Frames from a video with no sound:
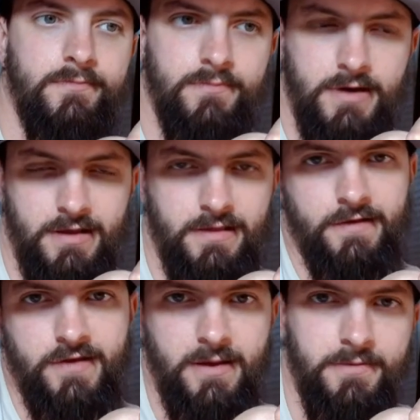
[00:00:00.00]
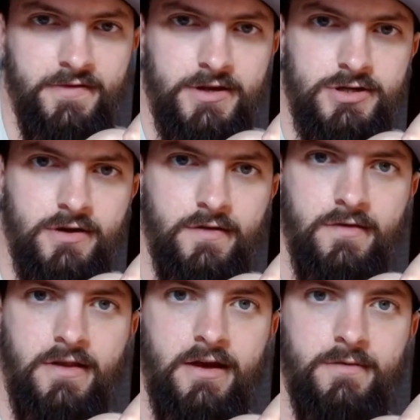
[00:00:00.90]
but less competition because
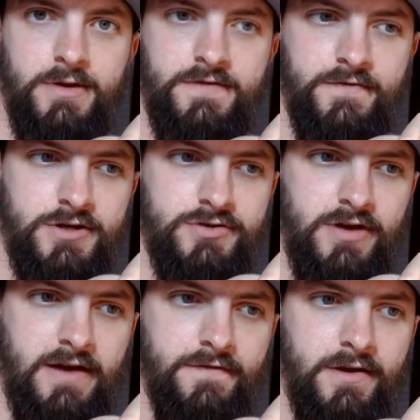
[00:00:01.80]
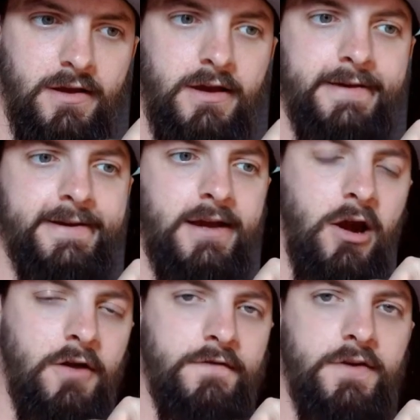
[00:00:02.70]
there's not as much foot traffic.
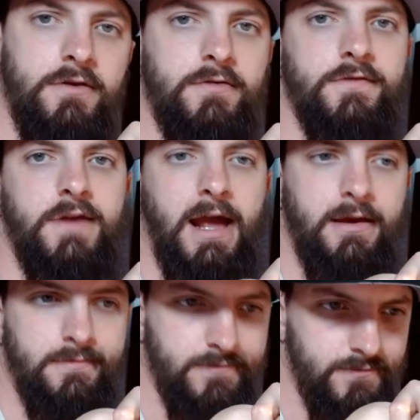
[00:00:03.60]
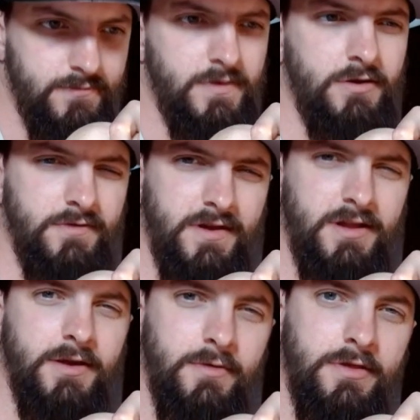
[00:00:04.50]
Garfield, you're
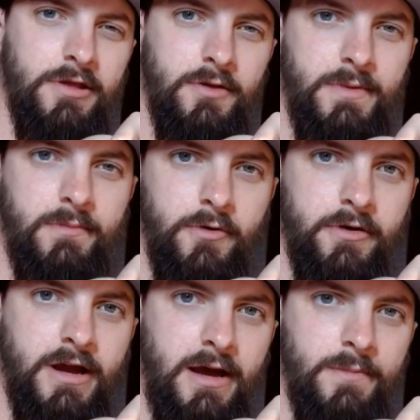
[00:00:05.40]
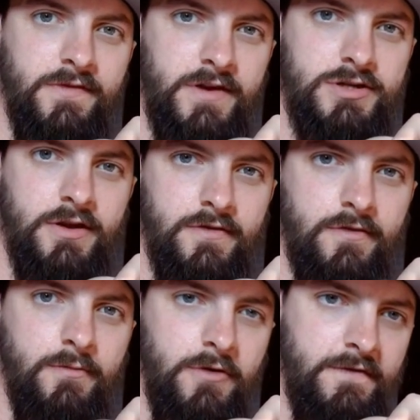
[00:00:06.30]
dealing with a little bit more competition because
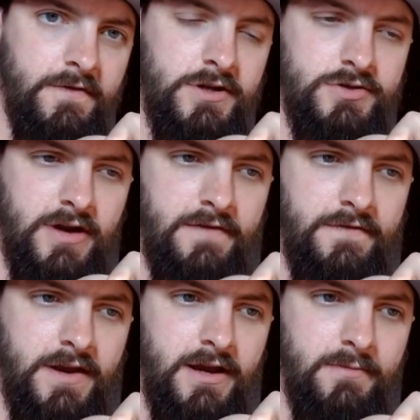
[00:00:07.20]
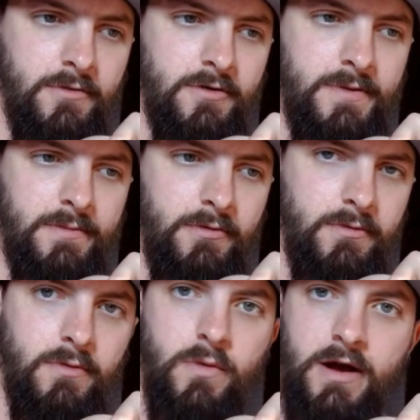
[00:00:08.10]
there's more foot traffic and more people
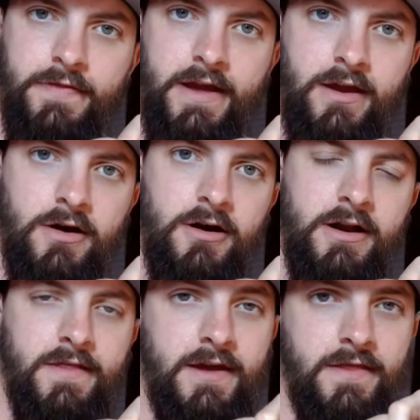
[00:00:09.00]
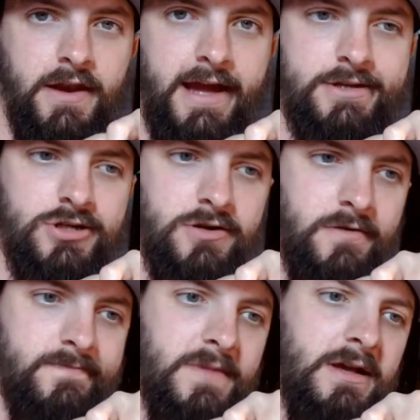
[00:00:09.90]
will want that card. And then the
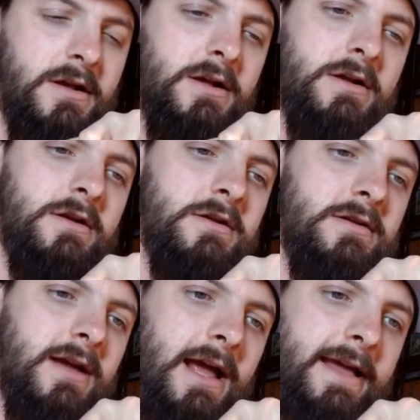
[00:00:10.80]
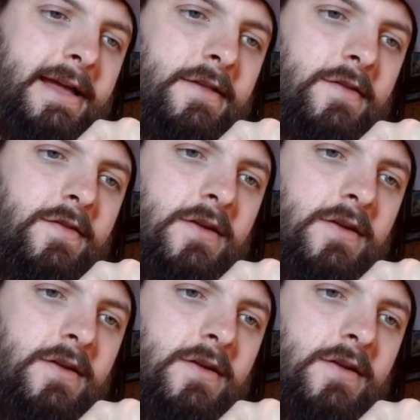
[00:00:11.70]
National, it's